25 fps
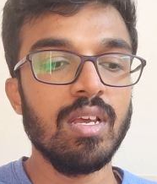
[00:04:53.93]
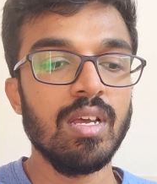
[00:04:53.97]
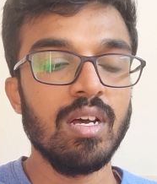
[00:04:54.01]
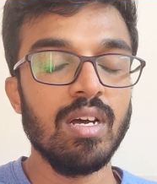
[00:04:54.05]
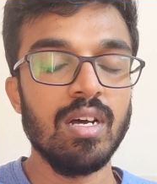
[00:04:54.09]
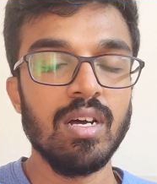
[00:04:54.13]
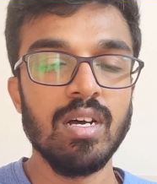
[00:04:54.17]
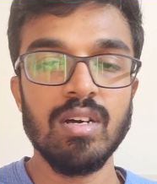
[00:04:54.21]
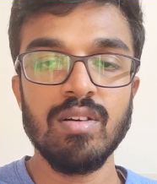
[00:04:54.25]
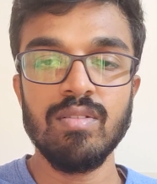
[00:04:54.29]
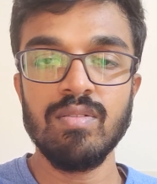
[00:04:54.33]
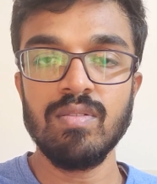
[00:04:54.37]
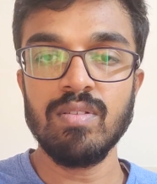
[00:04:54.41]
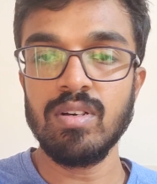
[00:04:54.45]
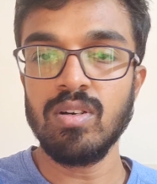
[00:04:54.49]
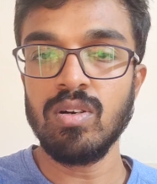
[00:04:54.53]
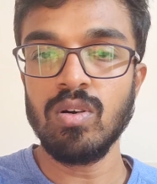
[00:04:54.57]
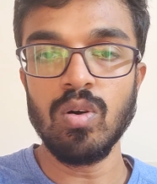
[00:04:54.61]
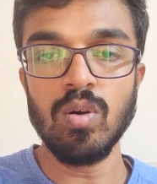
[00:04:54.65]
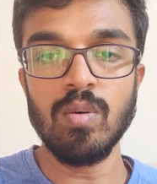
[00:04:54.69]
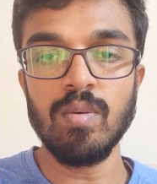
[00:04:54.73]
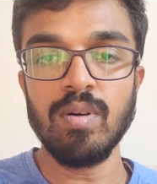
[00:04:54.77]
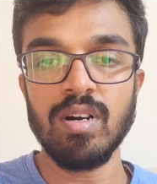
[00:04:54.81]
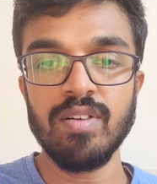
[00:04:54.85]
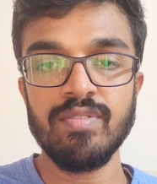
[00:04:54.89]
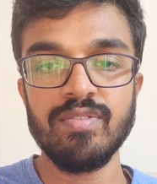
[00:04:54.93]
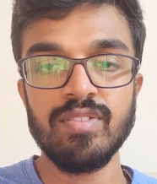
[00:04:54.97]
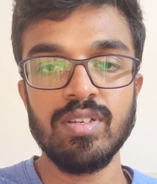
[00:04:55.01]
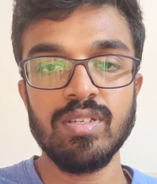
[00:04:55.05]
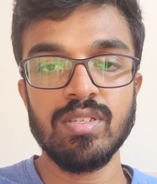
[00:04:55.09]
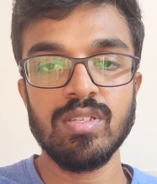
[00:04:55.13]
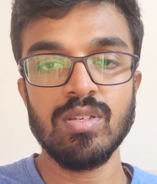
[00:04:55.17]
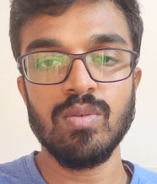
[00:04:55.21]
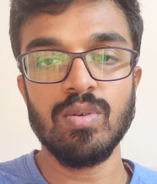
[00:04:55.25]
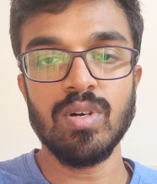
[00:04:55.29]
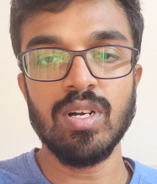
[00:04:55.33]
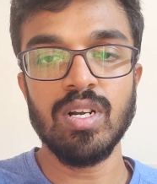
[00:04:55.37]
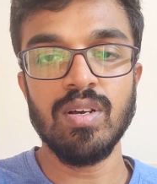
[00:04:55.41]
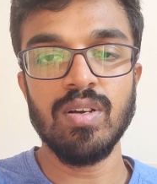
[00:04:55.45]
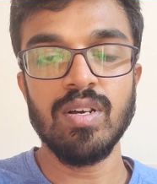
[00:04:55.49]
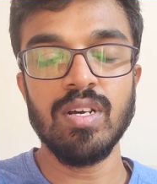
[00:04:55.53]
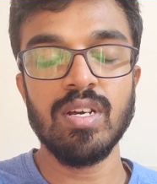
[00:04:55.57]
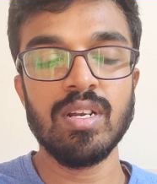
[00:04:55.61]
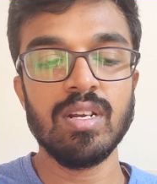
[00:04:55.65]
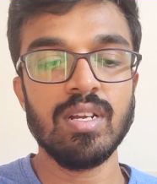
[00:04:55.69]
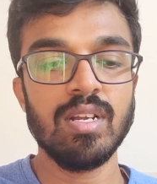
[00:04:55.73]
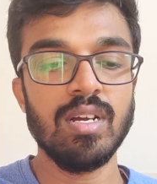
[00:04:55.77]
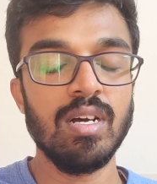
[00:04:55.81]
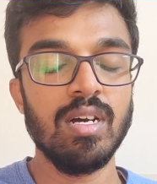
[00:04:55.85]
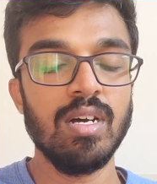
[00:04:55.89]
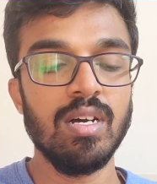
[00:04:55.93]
home office or whatever,